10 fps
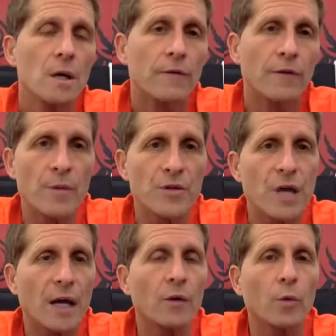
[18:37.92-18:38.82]
from the
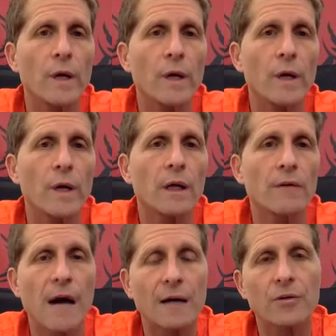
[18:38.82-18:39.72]
second week
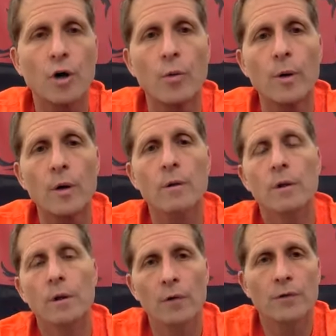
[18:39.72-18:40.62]
of October, you
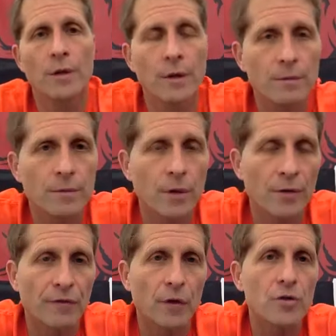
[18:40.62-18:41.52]
know, to the
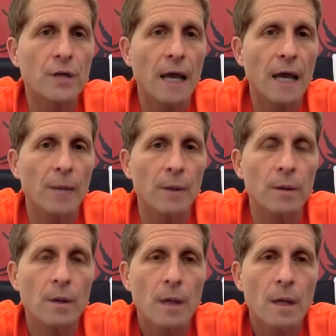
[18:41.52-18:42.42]
first game.
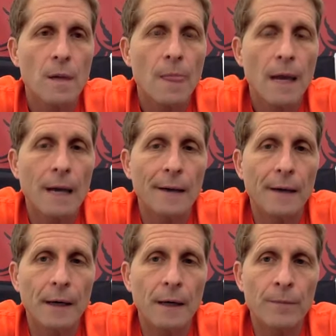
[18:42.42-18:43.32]

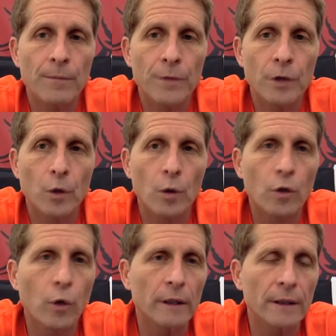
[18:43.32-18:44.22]
And you know, we're
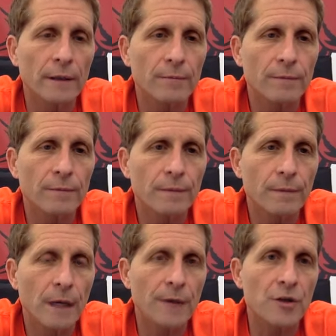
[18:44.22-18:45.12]
quickly
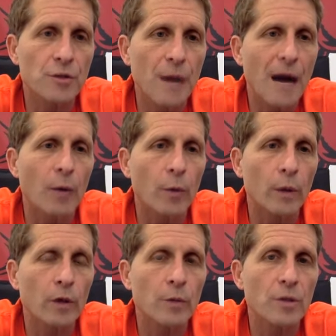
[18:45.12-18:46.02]
hitting a spot where we
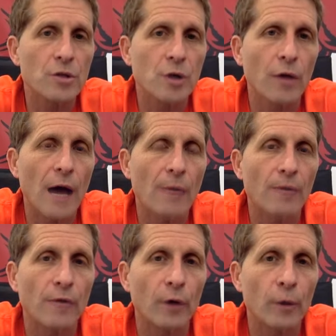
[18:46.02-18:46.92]
could be sold out
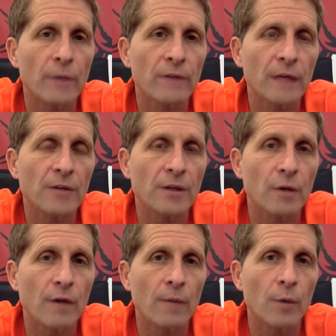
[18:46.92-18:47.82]
before we even get to
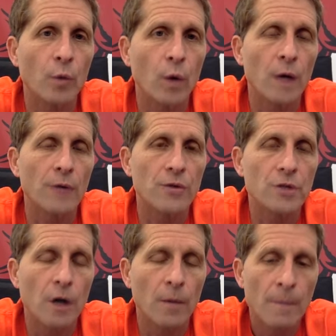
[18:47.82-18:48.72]
November 1.
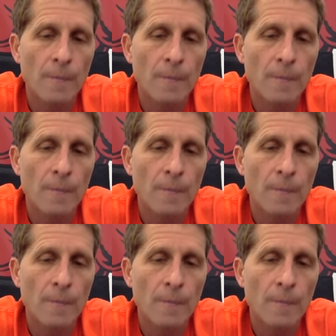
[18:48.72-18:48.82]
So